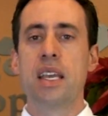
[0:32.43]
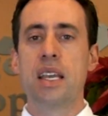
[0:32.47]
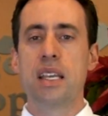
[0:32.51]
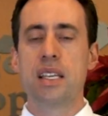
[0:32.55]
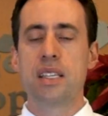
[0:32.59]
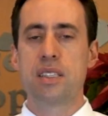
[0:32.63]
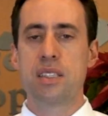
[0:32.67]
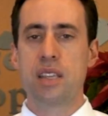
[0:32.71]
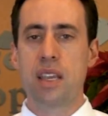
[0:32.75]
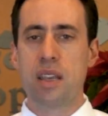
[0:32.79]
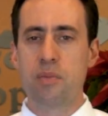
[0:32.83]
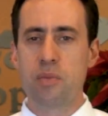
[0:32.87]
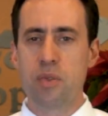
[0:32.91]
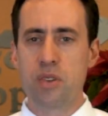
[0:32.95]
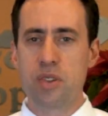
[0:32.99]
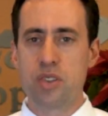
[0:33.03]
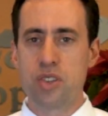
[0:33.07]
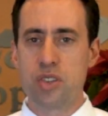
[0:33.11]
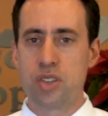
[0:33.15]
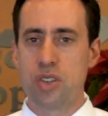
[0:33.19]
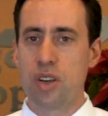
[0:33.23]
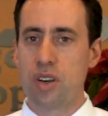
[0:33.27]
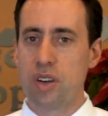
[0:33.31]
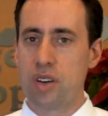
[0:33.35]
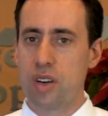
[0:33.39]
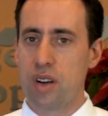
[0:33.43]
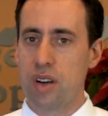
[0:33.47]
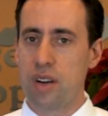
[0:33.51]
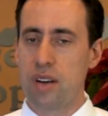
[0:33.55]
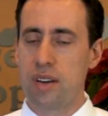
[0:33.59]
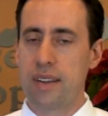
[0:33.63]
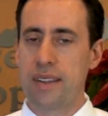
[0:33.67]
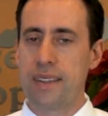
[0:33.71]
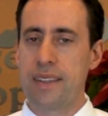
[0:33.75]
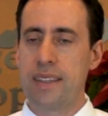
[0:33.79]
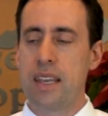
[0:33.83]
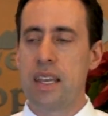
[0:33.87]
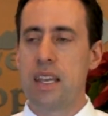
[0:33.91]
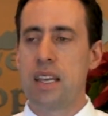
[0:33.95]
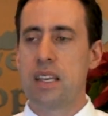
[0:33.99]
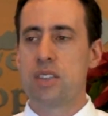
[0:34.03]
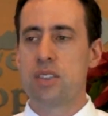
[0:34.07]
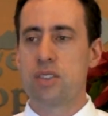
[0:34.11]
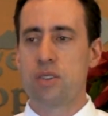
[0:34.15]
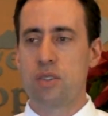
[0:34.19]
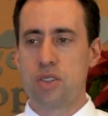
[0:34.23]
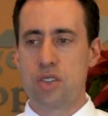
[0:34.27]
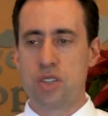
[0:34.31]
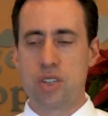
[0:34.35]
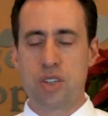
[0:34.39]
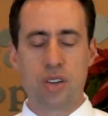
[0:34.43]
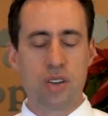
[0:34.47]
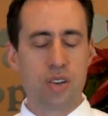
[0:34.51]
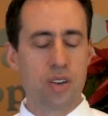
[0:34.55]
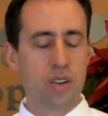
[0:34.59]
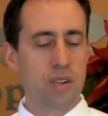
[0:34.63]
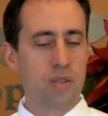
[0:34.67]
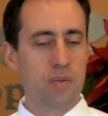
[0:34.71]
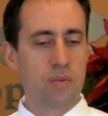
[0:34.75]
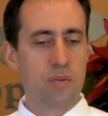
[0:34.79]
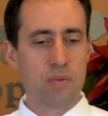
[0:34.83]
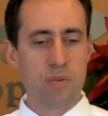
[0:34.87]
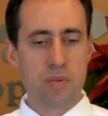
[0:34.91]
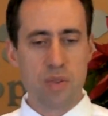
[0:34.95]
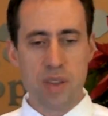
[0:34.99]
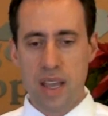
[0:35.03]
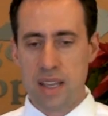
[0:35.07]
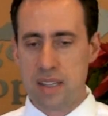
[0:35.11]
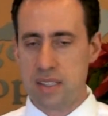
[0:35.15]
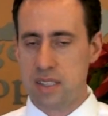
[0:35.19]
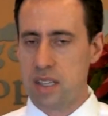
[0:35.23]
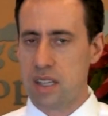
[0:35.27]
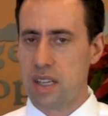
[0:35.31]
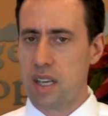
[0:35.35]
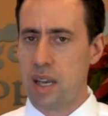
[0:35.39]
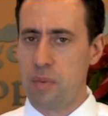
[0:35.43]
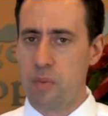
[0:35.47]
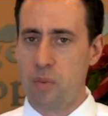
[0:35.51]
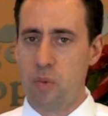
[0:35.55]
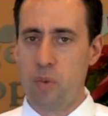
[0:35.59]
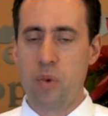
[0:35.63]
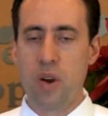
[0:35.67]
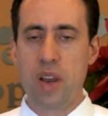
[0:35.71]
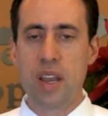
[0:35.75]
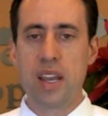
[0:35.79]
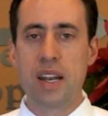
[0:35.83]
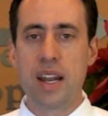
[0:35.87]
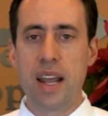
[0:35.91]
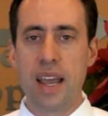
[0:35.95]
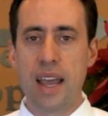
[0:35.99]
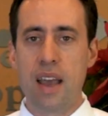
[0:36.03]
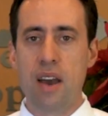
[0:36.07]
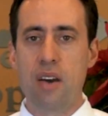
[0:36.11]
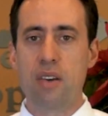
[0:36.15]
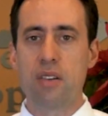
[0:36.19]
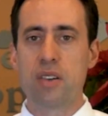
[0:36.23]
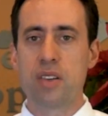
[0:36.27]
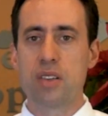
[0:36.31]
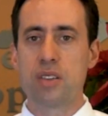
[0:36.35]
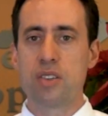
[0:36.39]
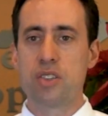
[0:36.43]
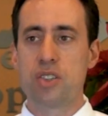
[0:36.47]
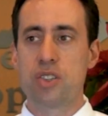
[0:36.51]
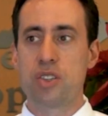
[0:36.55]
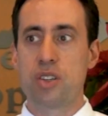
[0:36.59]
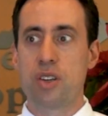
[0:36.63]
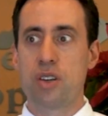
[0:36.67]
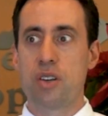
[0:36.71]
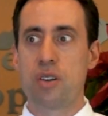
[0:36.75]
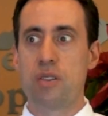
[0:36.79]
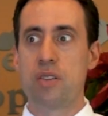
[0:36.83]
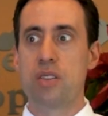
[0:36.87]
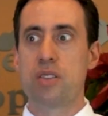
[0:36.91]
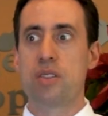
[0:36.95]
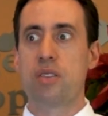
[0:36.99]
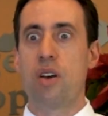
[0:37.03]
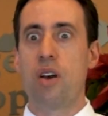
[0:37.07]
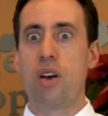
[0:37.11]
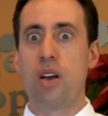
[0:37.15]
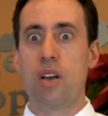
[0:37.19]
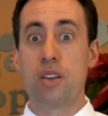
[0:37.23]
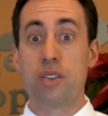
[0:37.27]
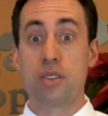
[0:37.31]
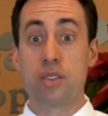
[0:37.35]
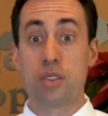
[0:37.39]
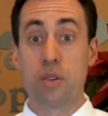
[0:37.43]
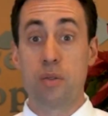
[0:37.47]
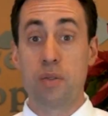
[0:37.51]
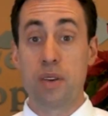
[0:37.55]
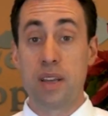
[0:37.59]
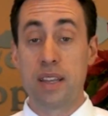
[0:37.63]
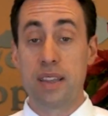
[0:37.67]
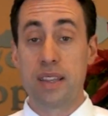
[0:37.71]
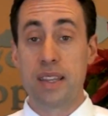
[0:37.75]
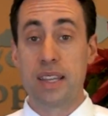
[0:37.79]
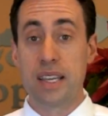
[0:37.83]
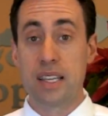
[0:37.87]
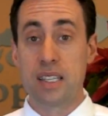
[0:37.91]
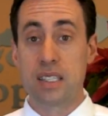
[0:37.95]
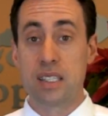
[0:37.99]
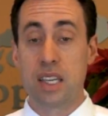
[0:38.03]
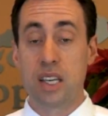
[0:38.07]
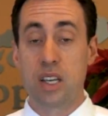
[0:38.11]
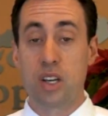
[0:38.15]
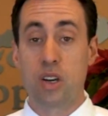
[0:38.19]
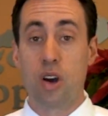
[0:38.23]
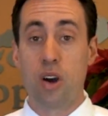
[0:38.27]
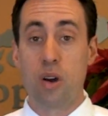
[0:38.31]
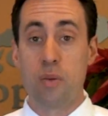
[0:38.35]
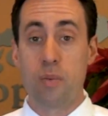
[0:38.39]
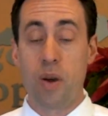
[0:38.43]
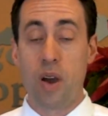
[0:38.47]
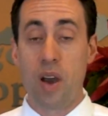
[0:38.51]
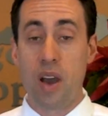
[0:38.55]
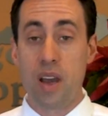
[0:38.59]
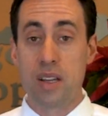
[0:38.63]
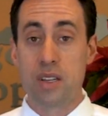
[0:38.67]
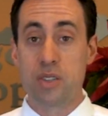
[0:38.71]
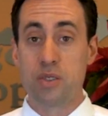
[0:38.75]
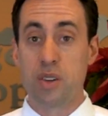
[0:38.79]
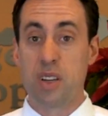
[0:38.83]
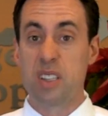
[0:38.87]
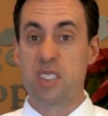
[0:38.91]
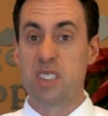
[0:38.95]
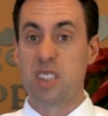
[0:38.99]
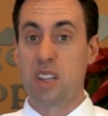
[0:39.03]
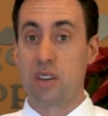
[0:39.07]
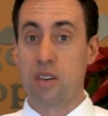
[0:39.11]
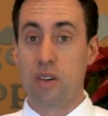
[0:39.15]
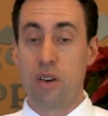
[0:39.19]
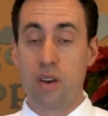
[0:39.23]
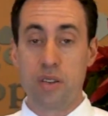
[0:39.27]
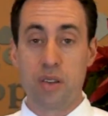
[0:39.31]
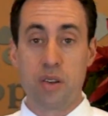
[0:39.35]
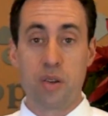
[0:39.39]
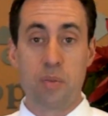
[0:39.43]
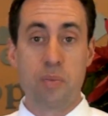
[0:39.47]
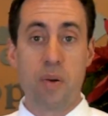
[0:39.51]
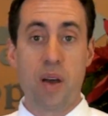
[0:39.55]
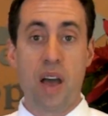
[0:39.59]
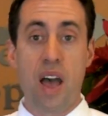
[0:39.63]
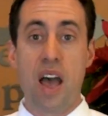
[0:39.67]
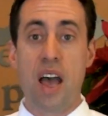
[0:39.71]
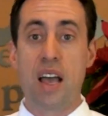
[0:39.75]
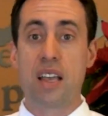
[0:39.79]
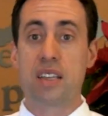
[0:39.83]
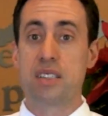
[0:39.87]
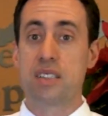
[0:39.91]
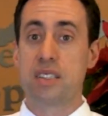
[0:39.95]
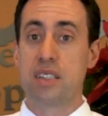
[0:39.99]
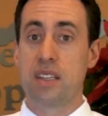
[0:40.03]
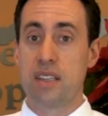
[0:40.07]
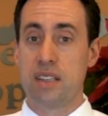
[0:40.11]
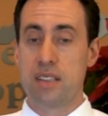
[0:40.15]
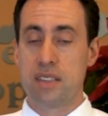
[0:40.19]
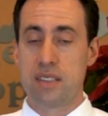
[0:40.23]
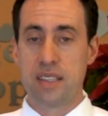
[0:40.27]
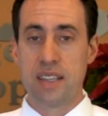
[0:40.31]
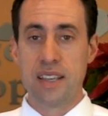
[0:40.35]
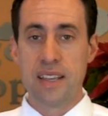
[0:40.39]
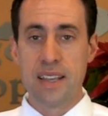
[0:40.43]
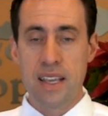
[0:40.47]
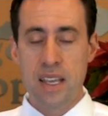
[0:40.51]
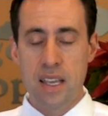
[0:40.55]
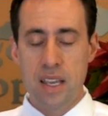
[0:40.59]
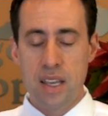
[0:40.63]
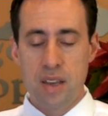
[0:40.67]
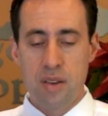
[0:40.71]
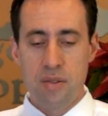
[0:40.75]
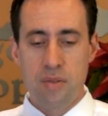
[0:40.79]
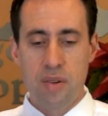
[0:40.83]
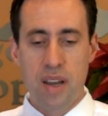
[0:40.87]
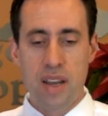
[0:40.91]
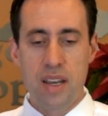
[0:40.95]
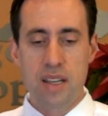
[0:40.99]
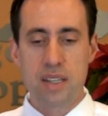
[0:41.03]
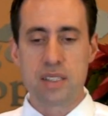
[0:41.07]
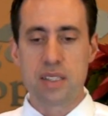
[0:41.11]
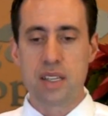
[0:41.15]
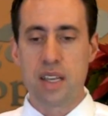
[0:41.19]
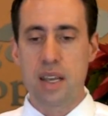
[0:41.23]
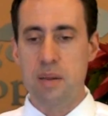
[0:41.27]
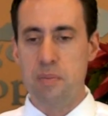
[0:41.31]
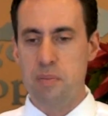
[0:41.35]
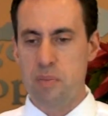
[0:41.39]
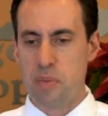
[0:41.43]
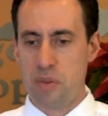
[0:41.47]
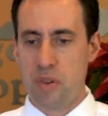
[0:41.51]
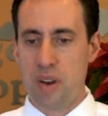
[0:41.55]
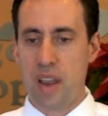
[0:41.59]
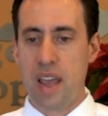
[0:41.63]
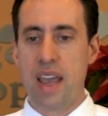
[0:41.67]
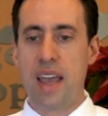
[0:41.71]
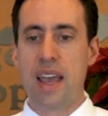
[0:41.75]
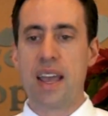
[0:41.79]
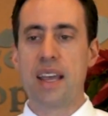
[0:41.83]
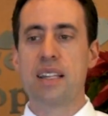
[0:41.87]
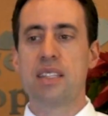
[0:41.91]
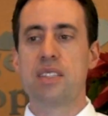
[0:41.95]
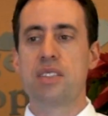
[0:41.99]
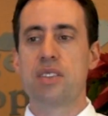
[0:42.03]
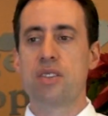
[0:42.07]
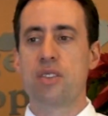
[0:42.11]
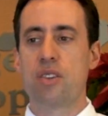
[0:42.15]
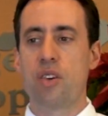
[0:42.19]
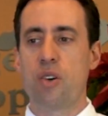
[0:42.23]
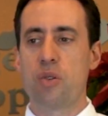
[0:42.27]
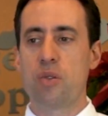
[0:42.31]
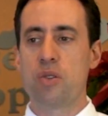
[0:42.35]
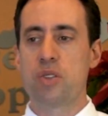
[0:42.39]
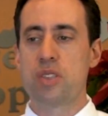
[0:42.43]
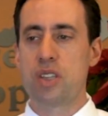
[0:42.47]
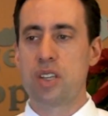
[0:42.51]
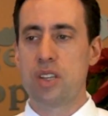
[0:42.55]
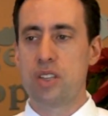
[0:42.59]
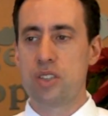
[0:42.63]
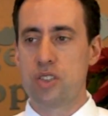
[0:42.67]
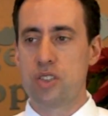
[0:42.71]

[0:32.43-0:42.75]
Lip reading: Same with sugar. So sugar has to come way down. Sugar is also in things like carbohydrates, like all your pastas, right, and breads. Those